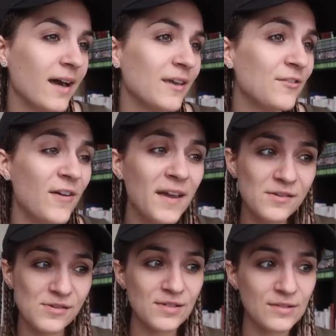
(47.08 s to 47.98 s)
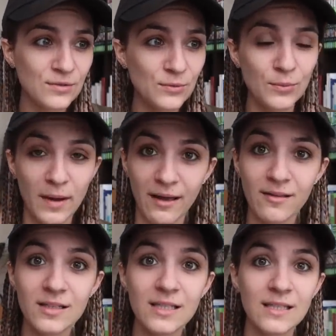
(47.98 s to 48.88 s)
if I understood
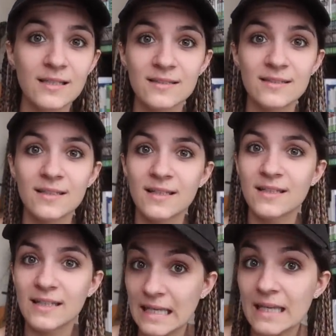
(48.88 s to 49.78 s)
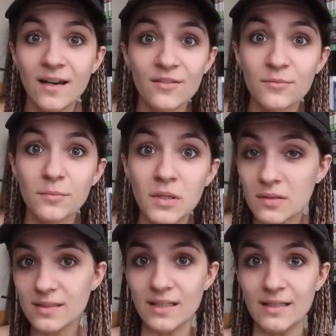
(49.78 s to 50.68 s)
well, he's the king of
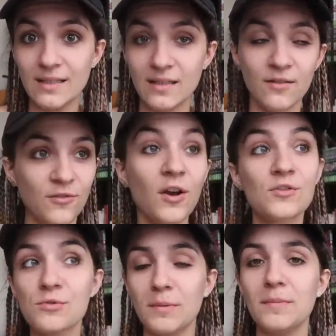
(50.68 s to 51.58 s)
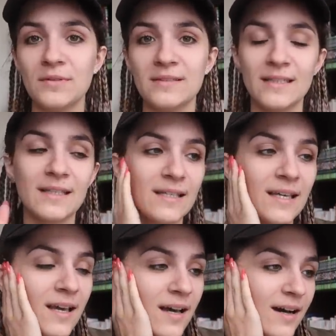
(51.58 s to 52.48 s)
music, of country music.
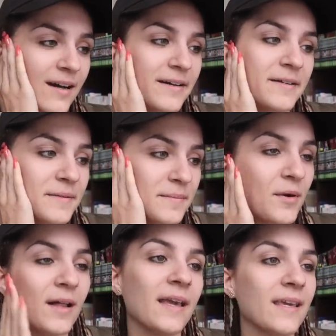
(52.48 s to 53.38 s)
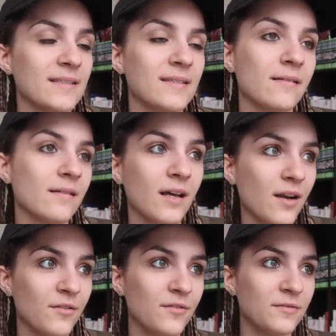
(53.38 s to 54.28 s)
Well, I guess there are a lot
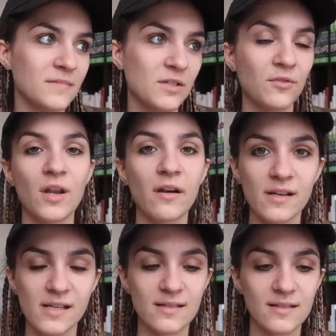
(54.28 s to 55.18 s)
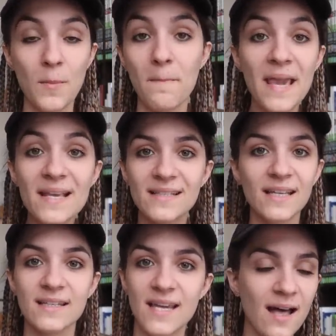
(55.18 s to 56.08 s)
of different artists,
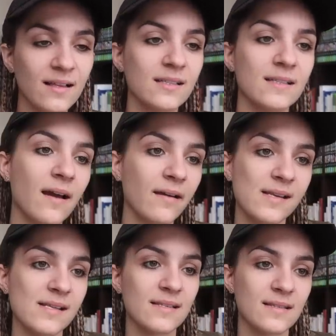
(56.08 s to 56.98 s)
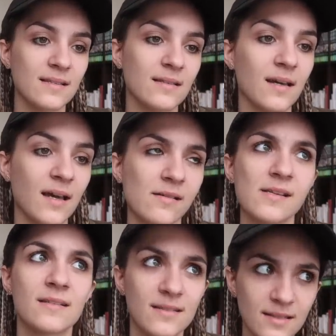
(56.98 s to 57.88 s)
amazing and talented artists
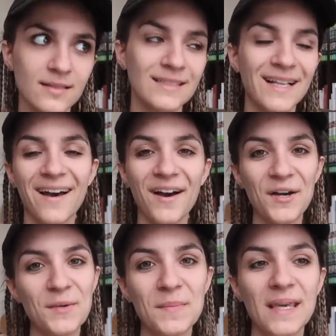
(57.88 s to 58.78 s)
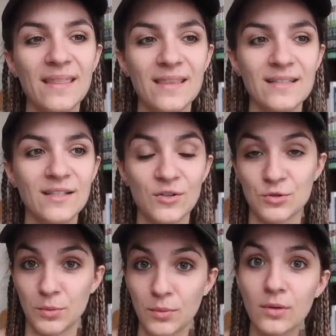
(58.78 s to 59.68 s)
in this
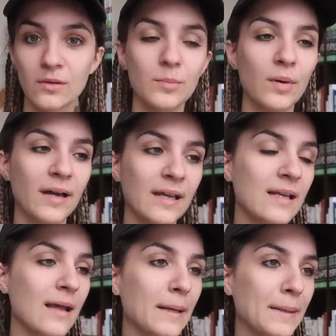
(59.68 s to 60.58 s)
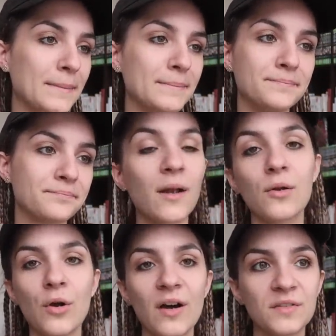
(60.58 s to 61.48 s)
country world, but I
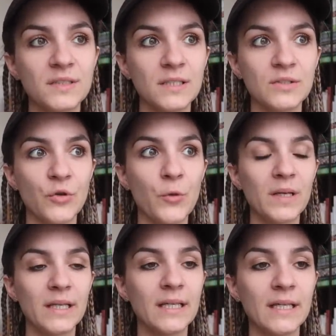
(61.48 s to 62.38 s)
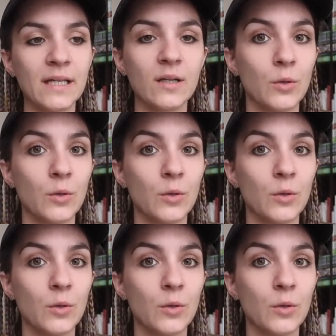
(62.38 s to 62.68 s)
don't know, I've seen so many